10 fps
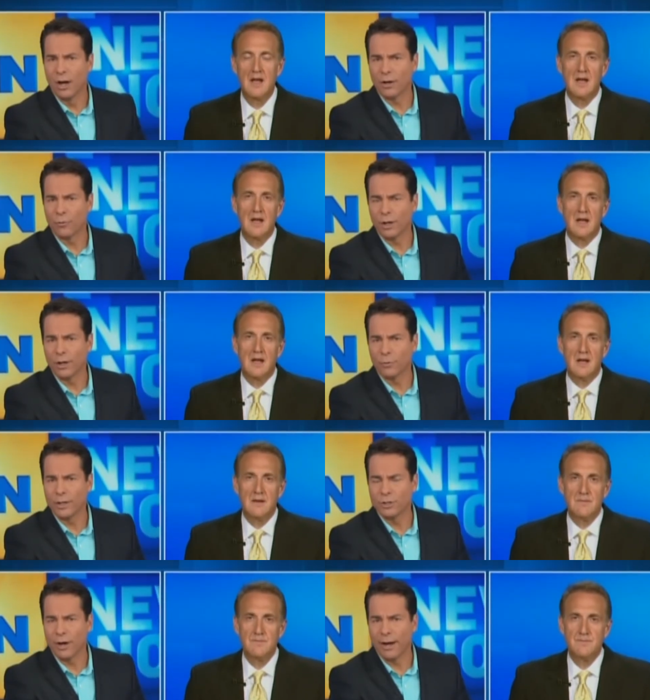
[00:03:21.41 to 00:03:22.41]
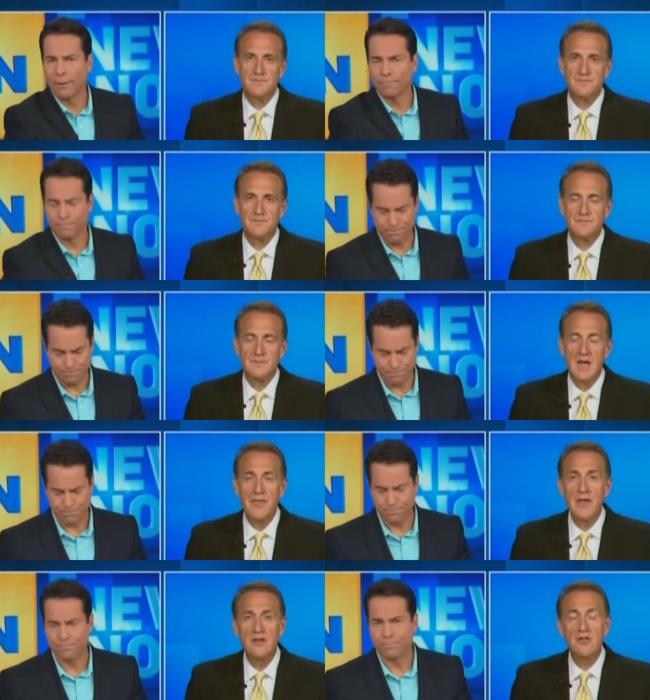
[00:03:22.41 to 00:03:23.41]
Speaker 1: on a, a retrial?
Speaker 2: Yeah,
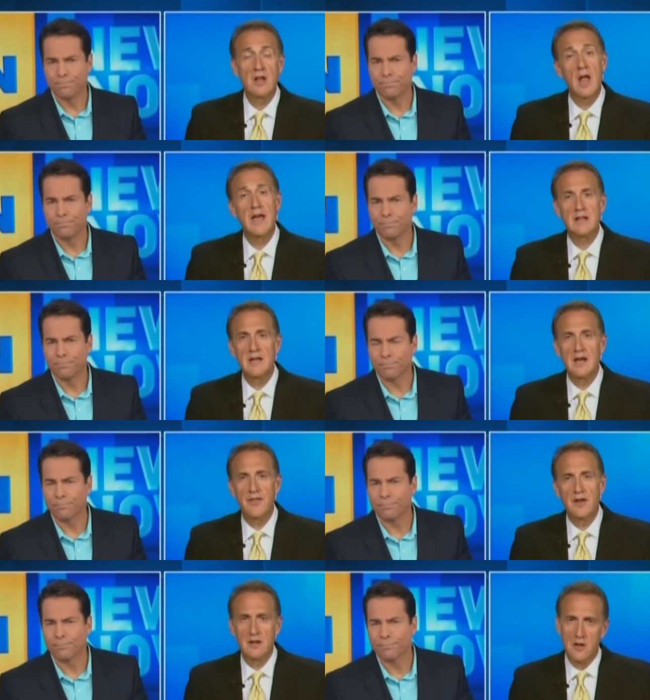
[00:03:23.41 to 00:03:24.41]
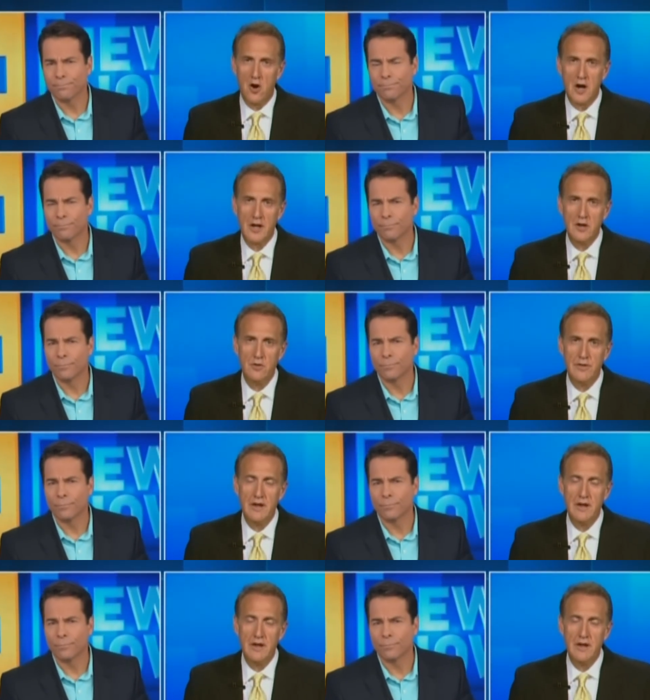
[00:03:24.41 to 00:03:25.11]
I think it's unlikely. I think they'll argue